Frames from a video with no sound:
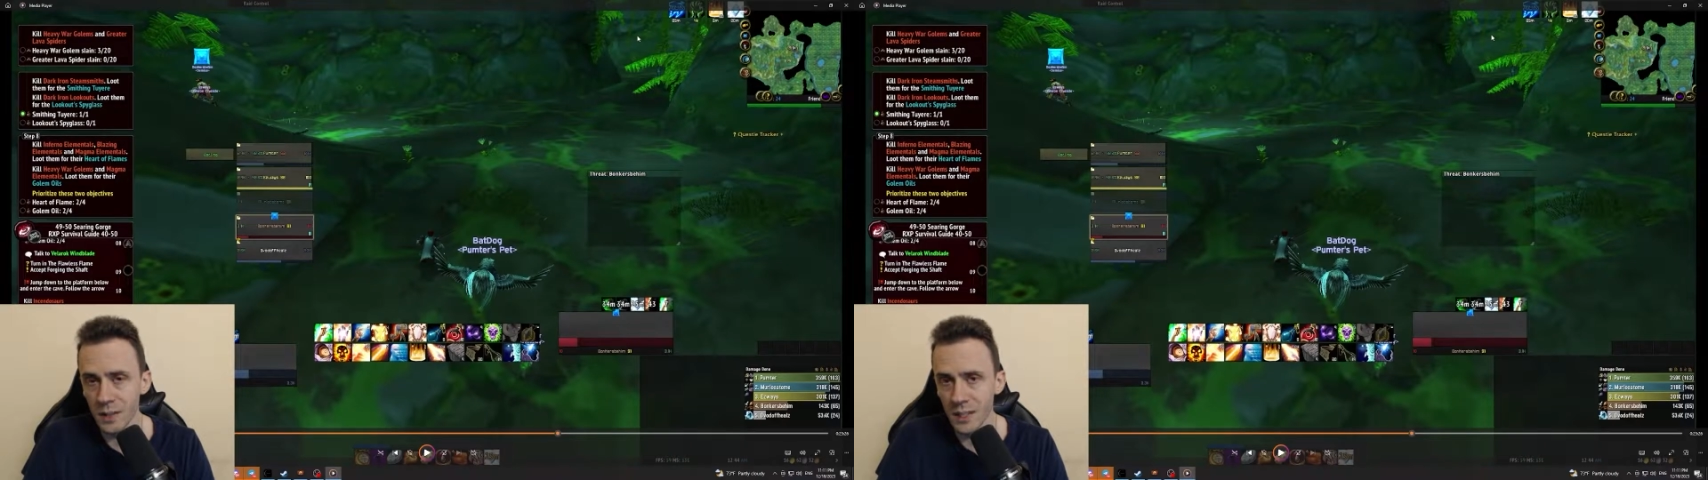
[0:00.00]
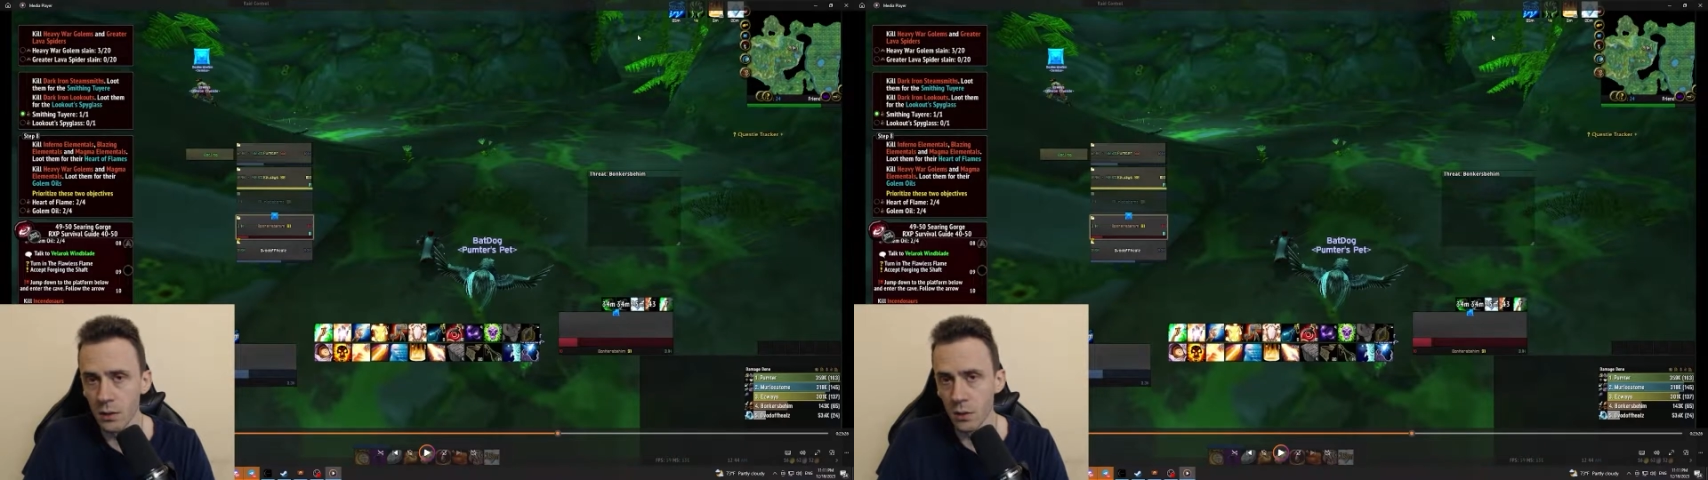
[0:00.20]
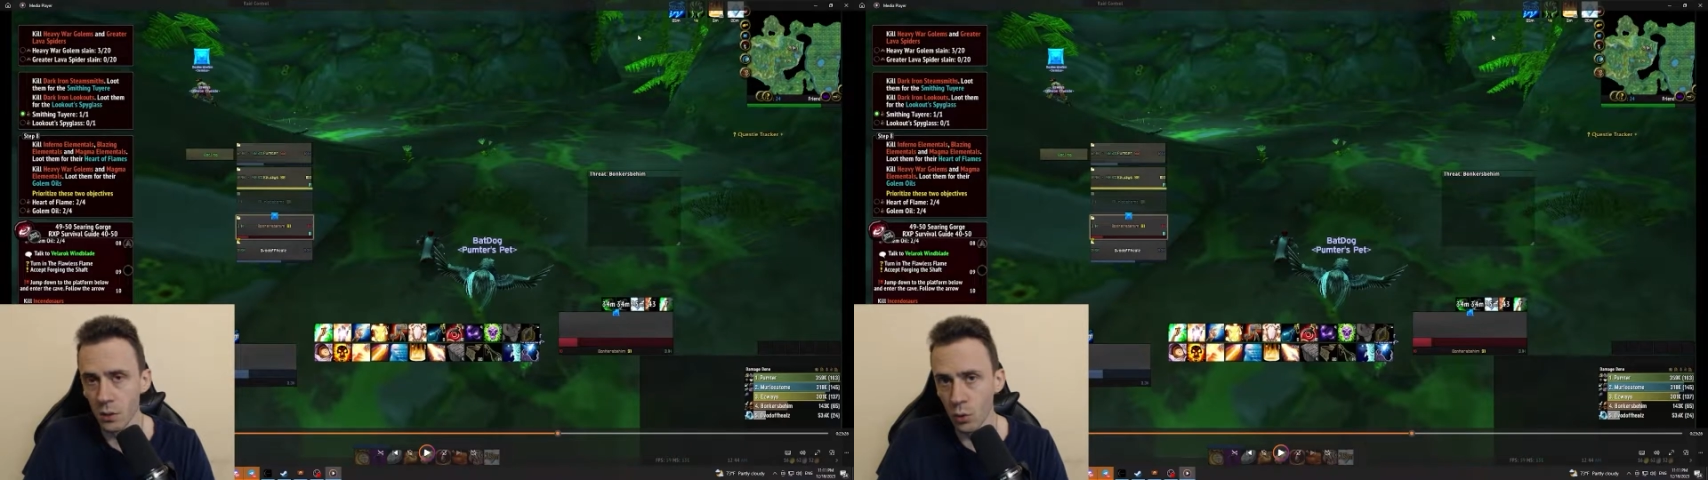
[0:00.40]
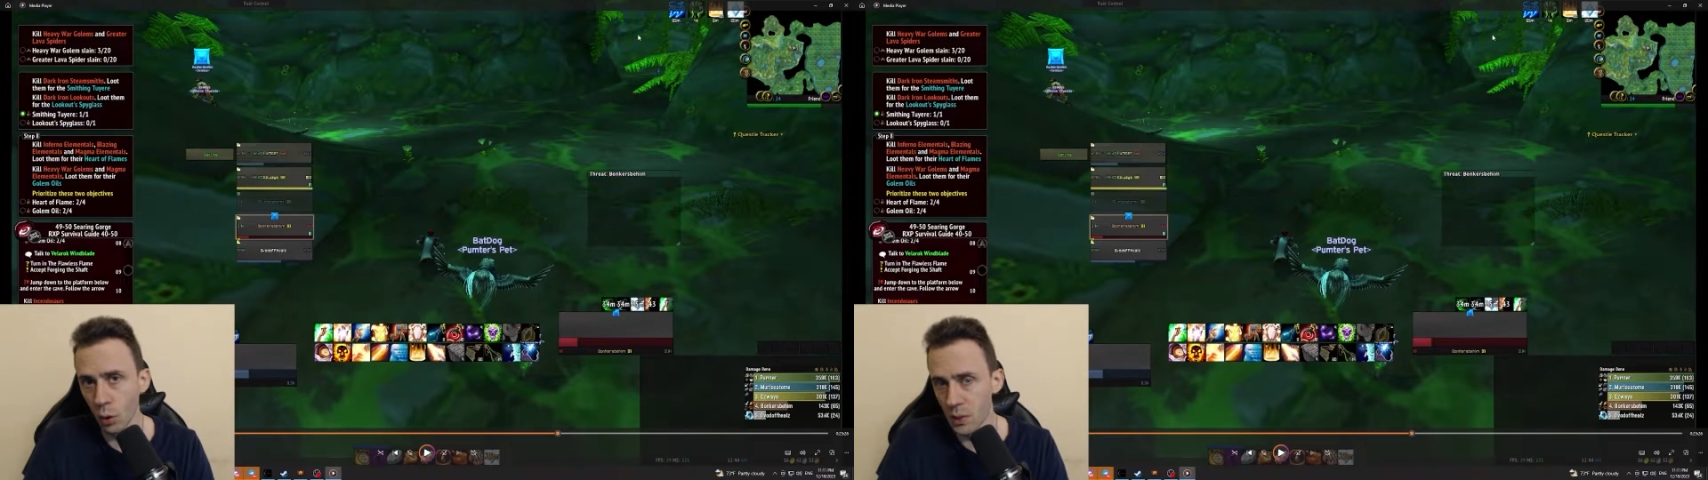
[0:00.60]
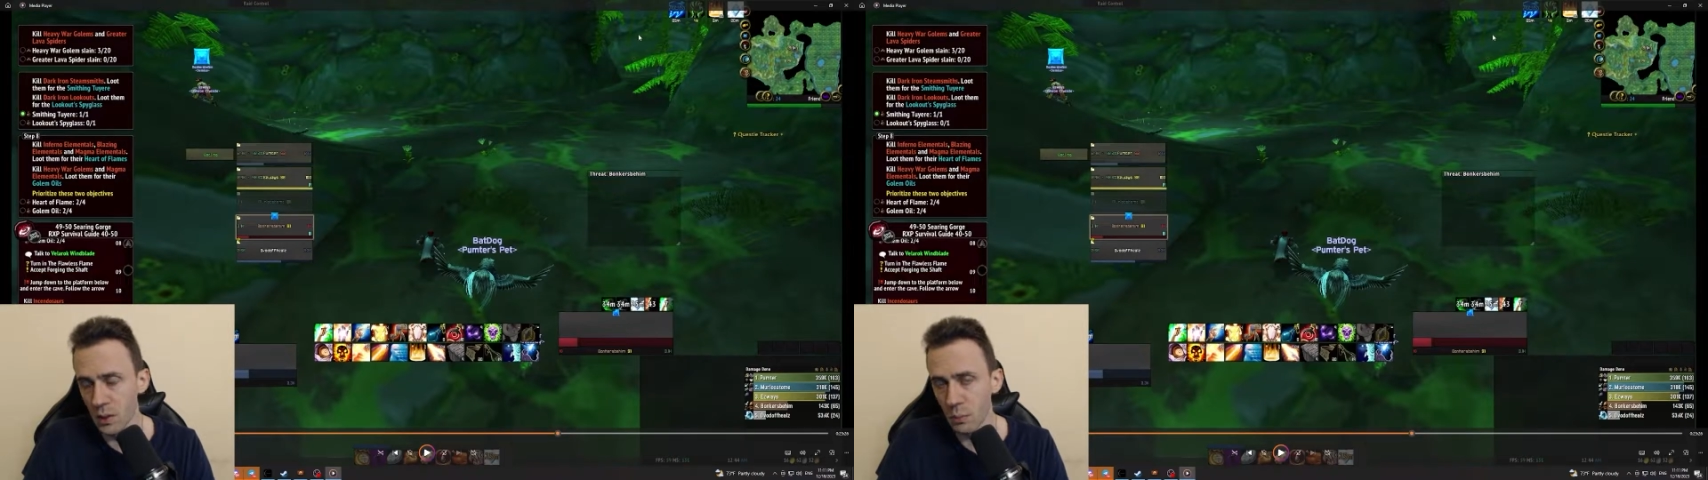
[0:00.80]
kill the
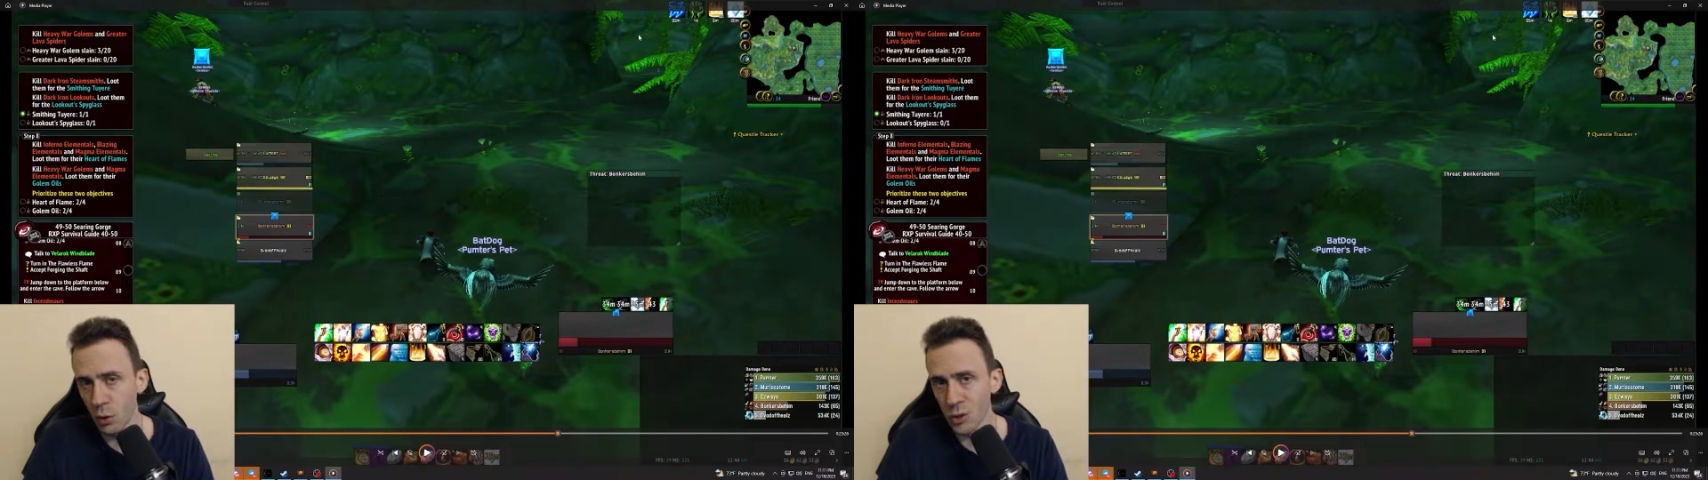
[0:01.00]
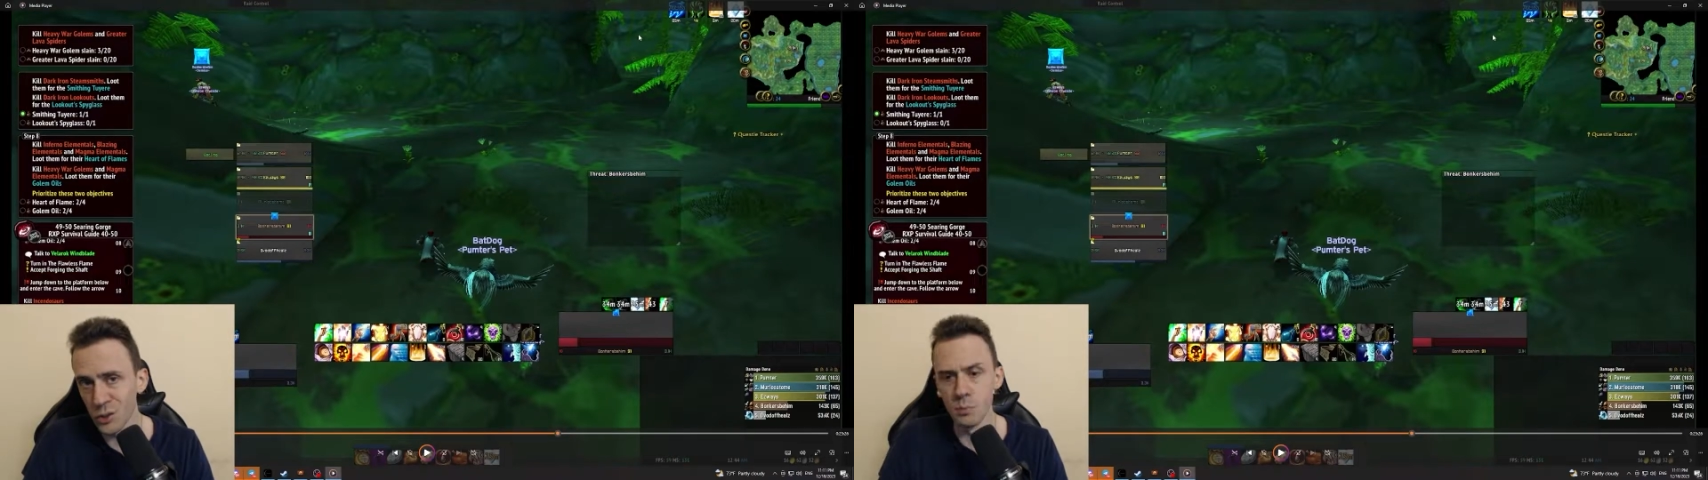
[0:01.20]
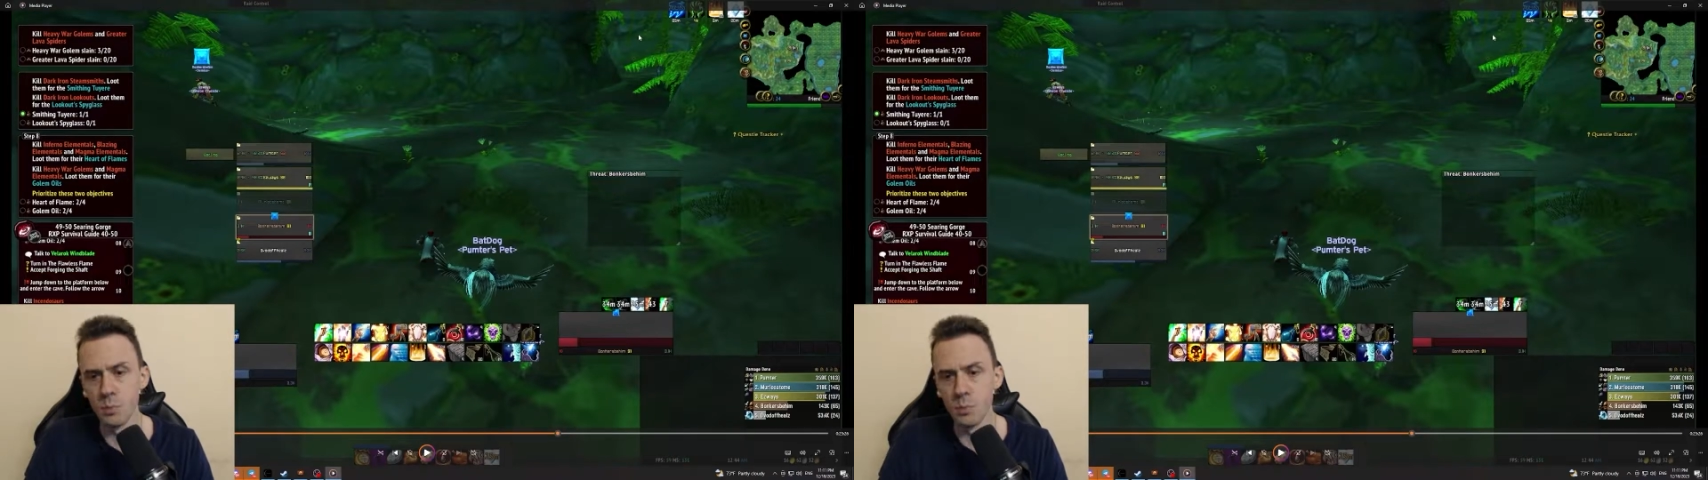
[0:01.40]
goblin boss.